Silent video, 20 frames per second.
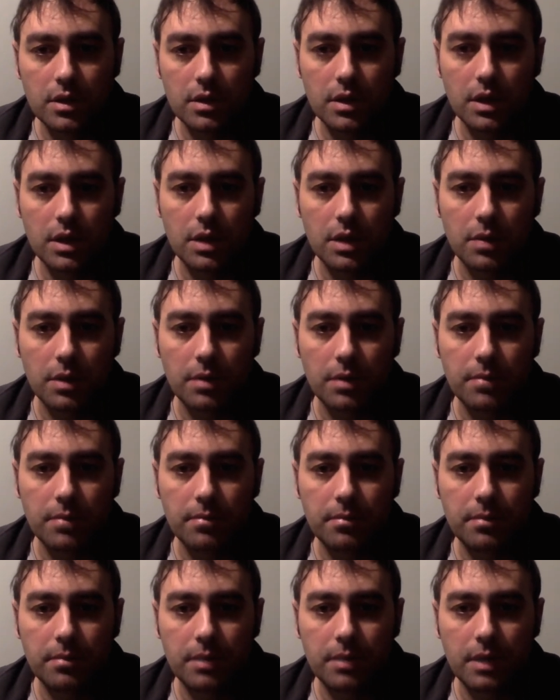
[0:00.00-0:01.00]
Anyway,
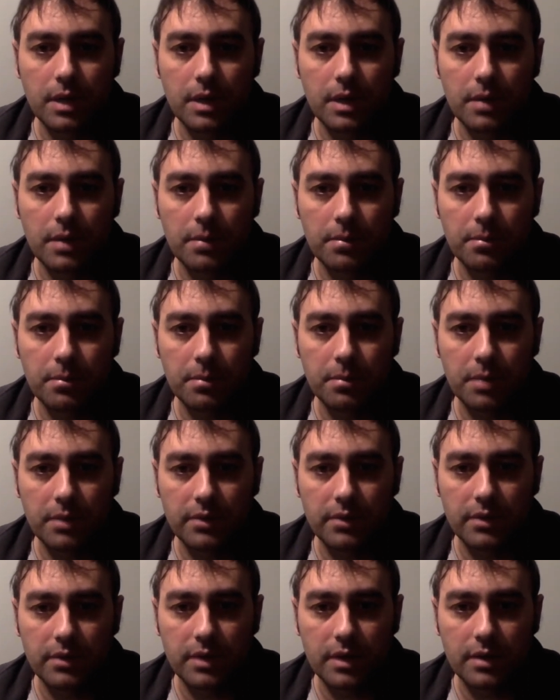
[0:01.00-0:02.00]
bye
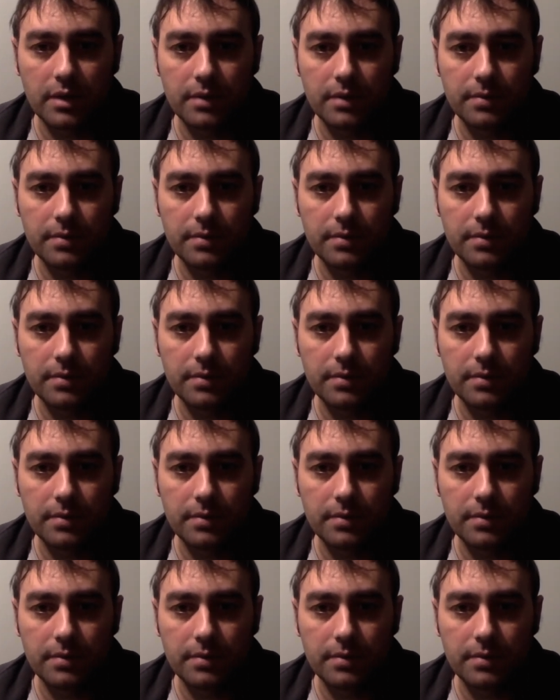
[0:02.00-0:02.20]
for now.